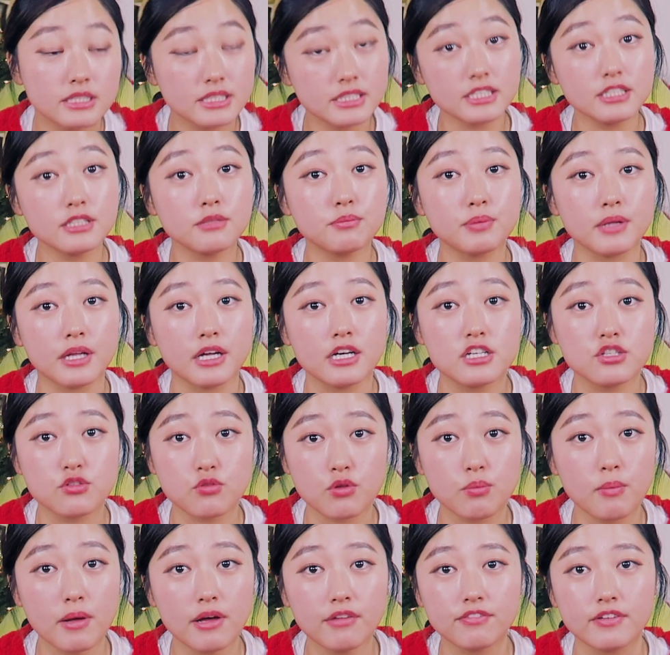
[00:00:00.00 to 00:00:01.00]
dinner plans
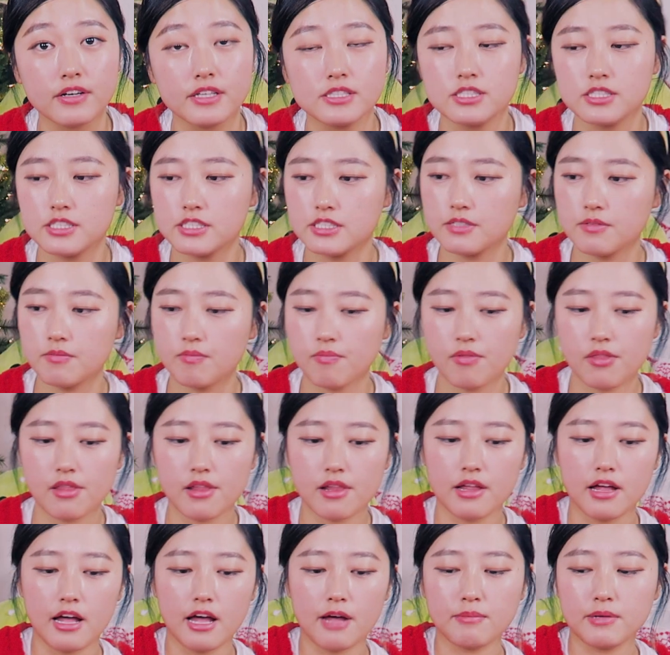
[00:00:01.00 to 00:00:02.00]
with my
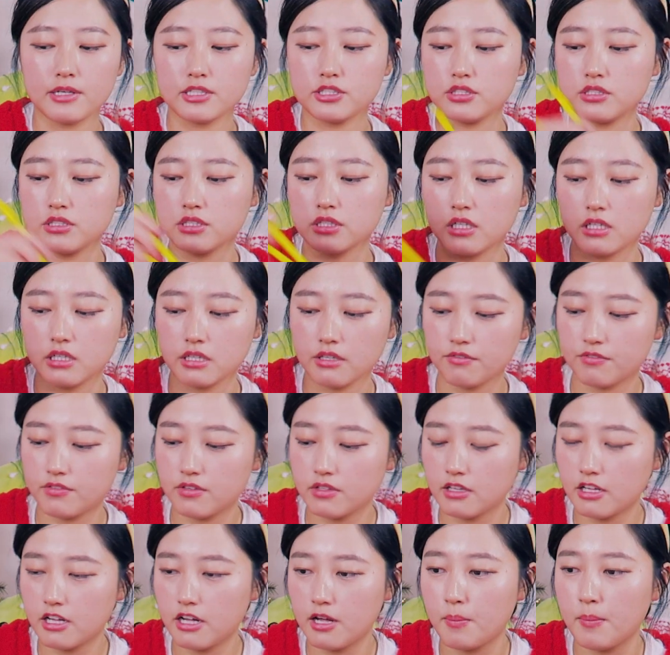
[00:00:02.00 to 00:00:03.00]
friends. I'm actually cooking
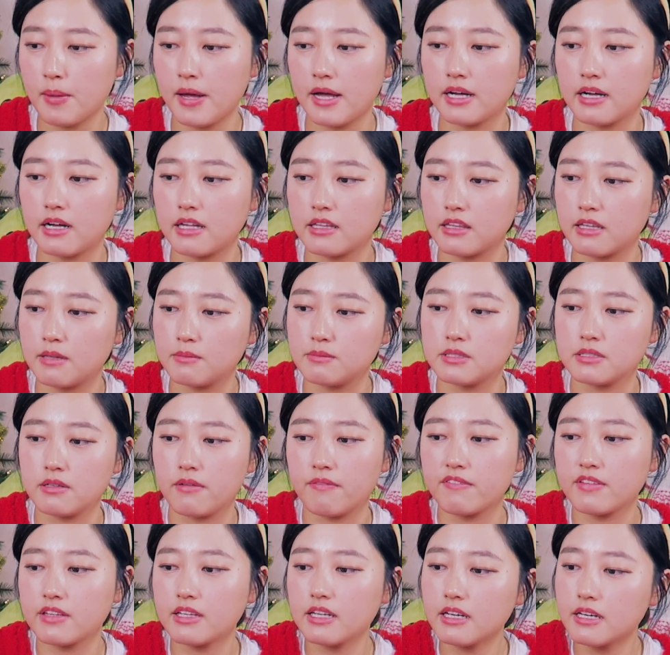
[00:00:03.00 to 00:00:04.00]
for them. I got them
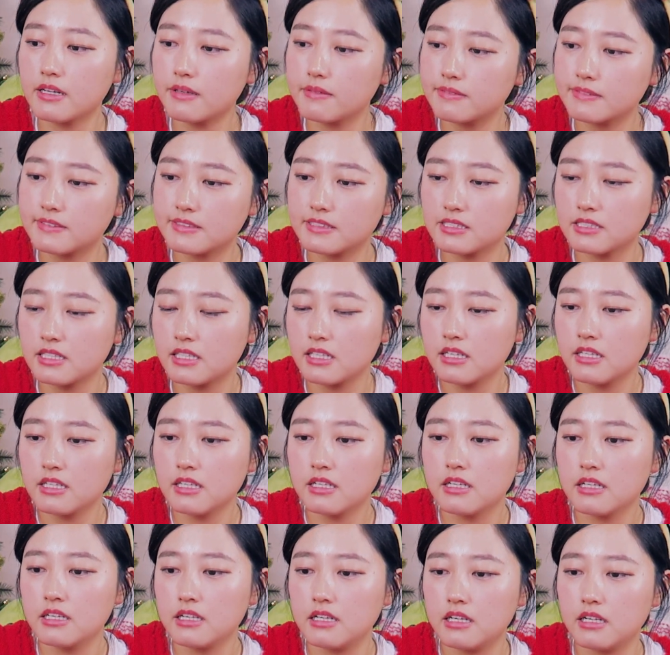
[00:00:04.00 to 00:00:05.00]
some
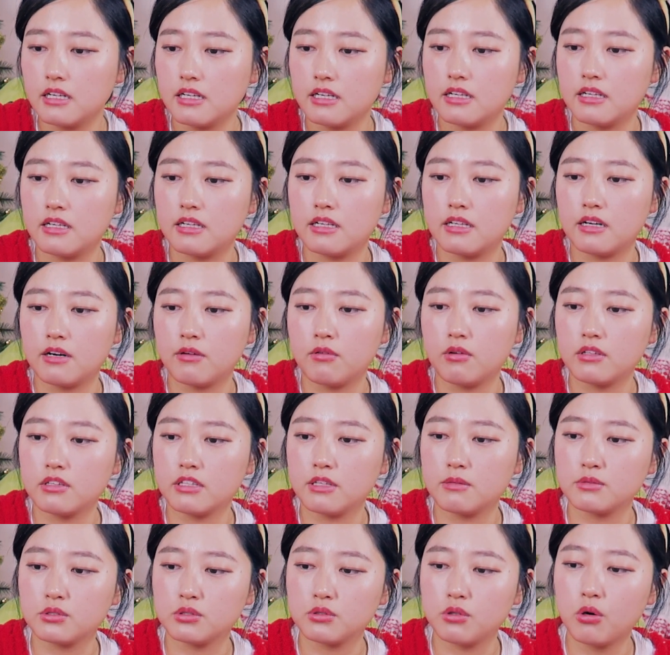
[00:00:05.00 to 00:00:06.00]
gifts, and I want
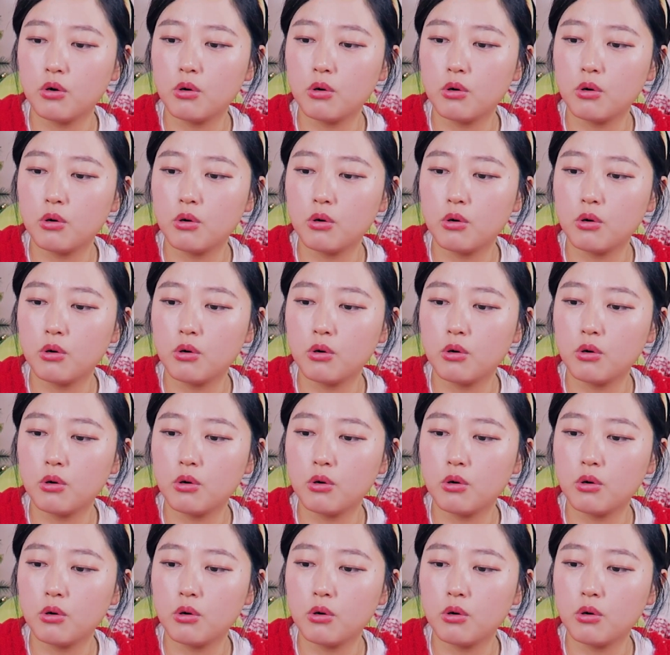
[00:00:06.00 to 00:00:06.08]
them to